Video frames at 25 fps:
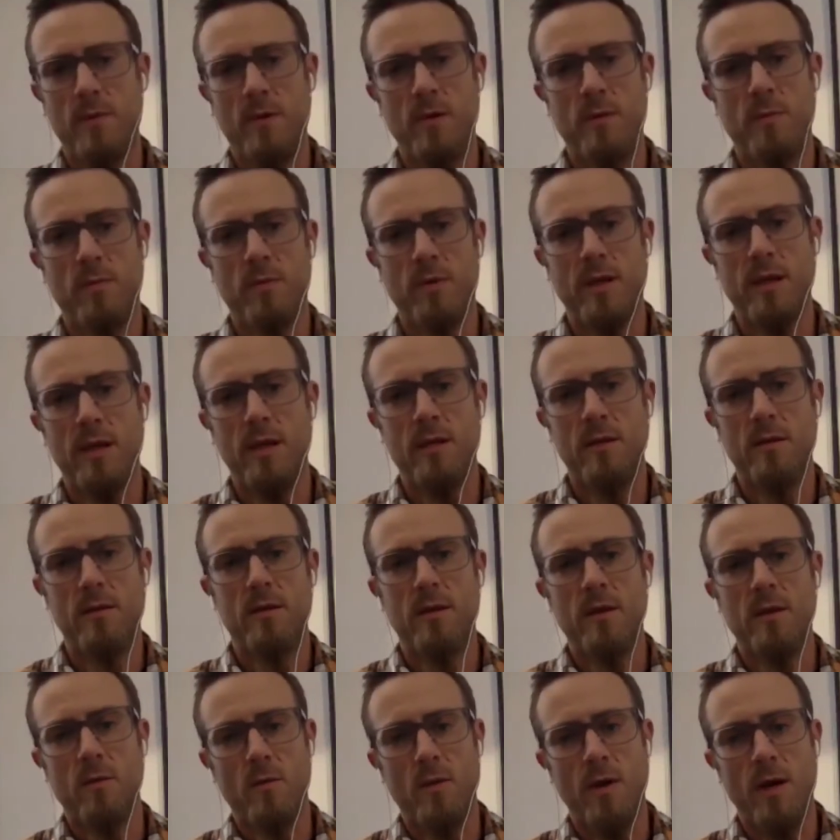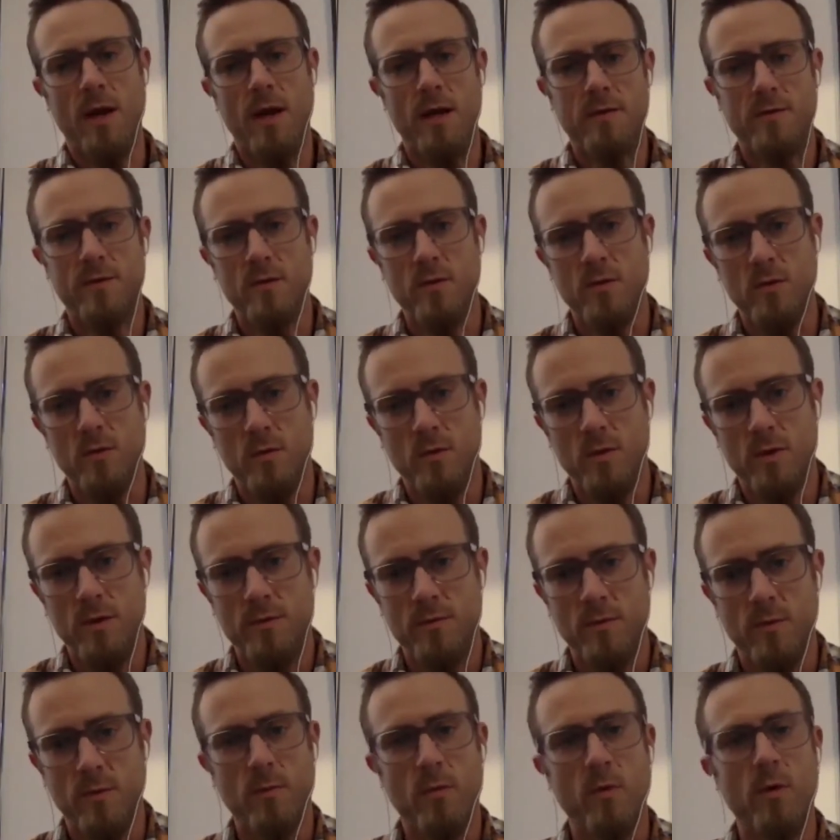on a plane and went out to
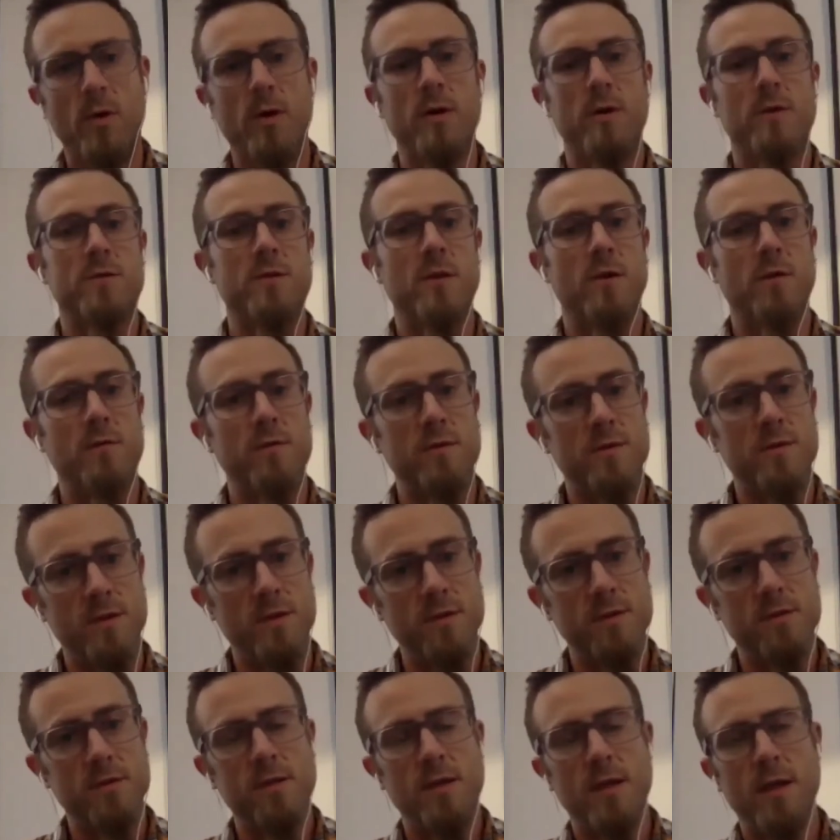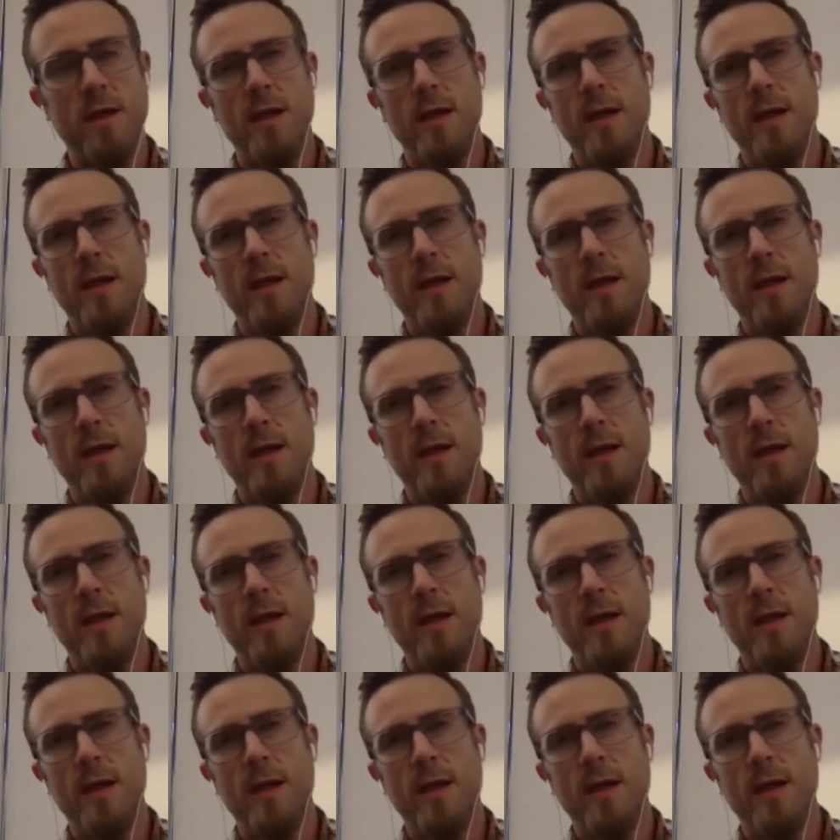his memorial services.